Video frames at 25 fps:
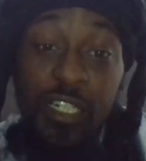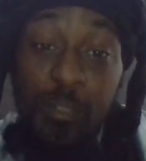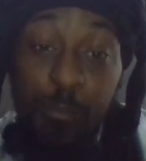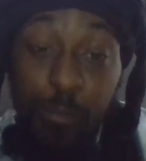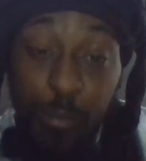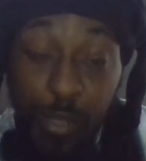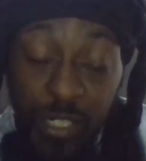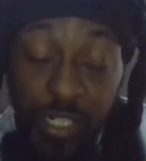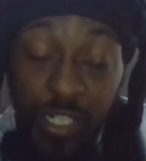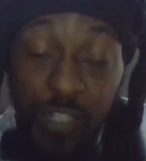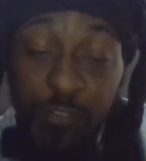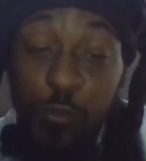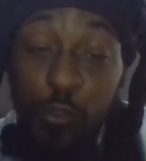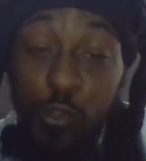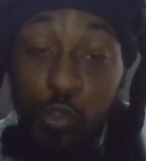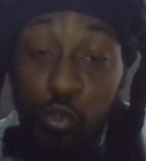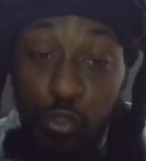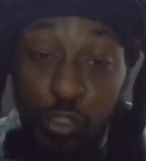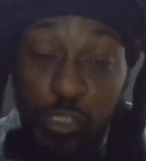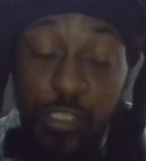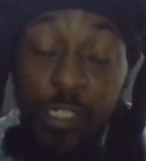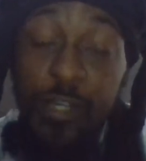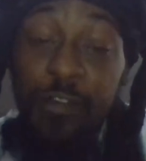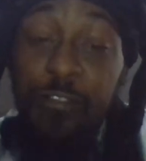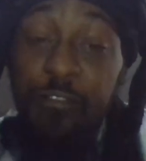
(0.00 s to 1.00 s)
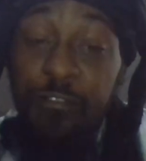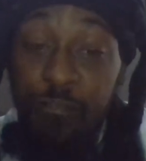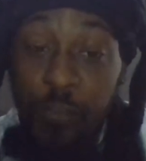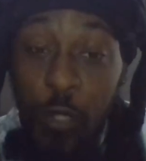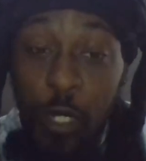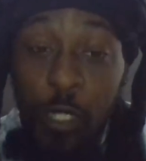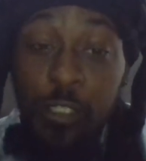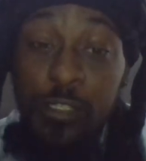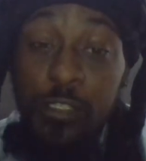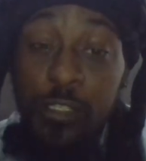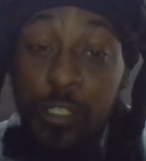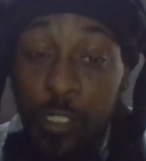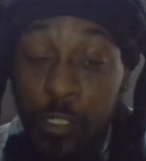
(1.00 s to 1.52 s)
But if you do something
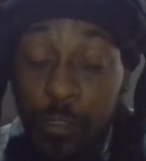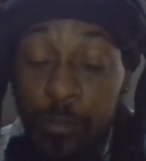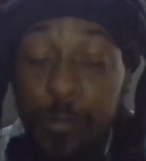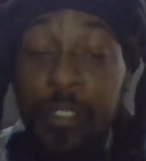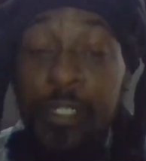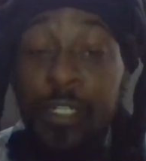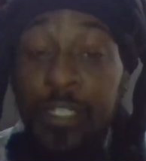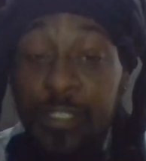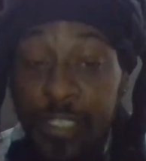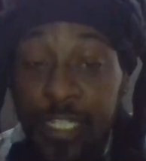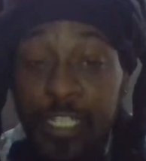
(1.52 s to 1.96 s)
fucked up,